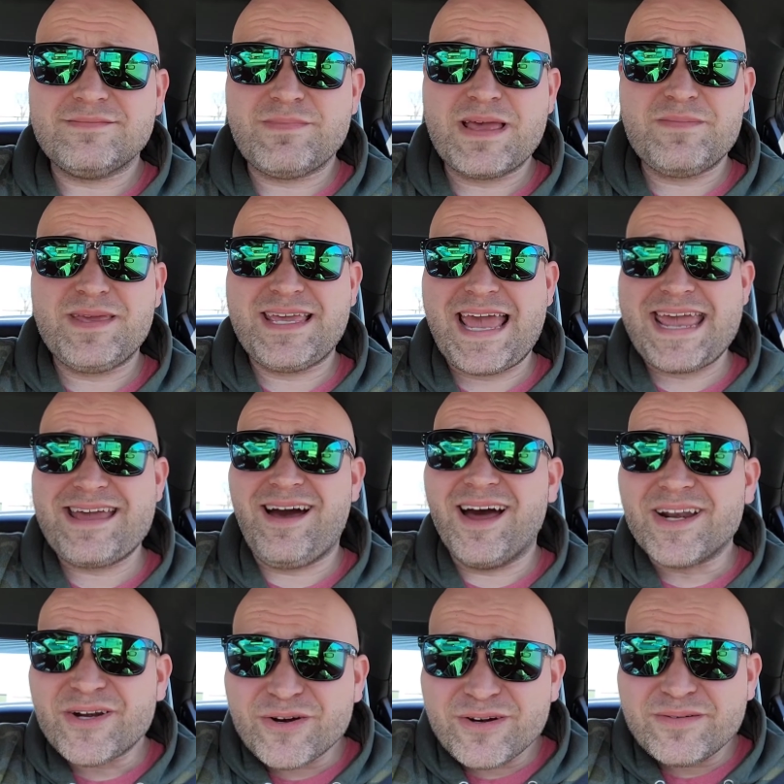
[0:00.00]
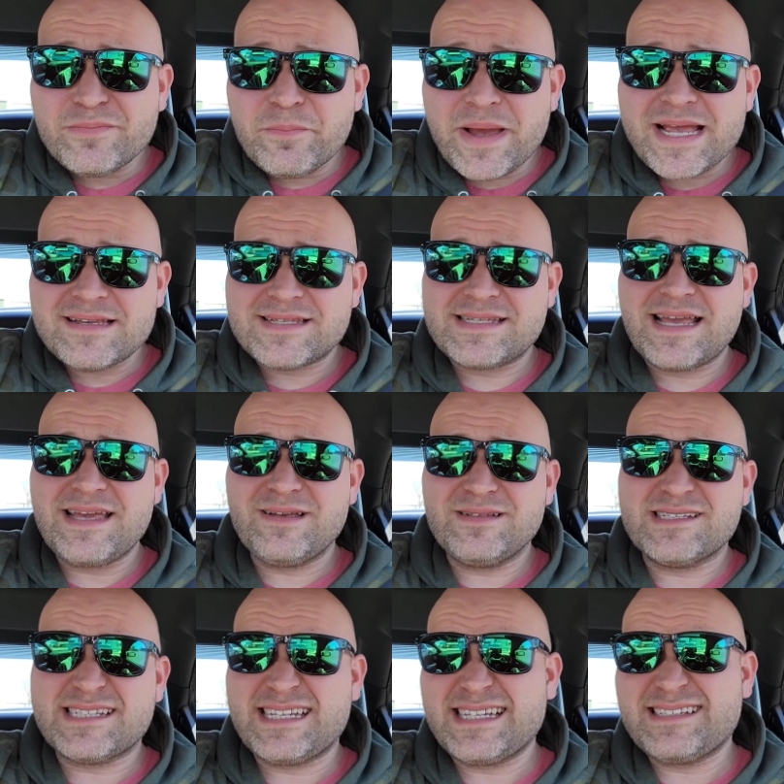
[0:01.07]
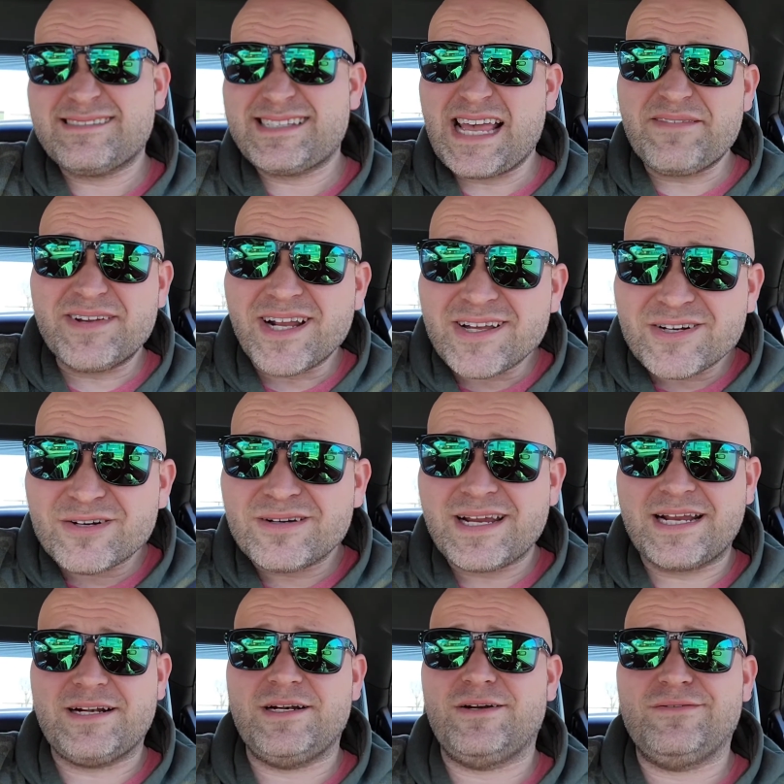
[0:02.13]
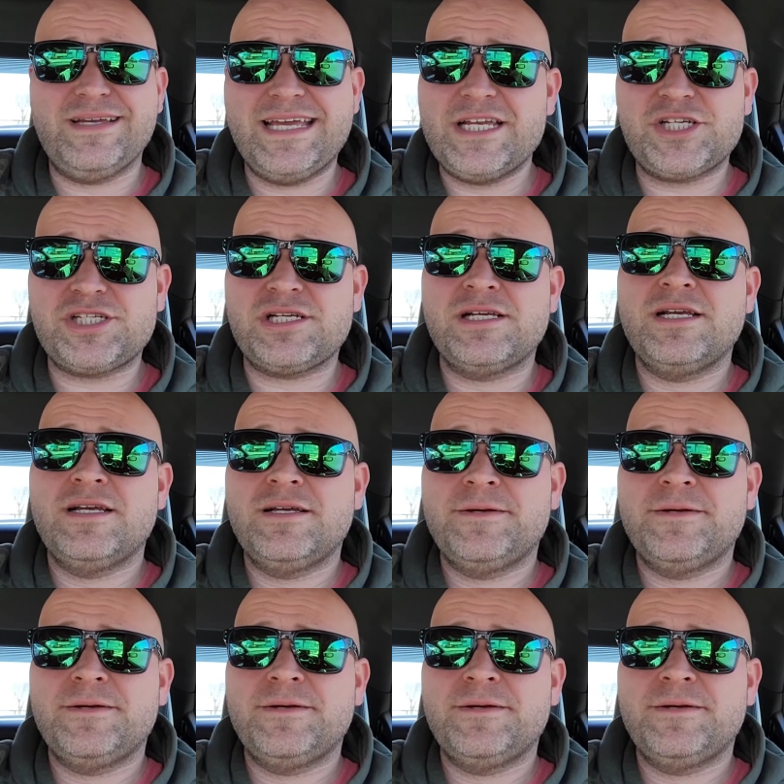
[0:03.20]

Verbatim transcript: maybe 800 base sales, six, 700, I don't know, ish.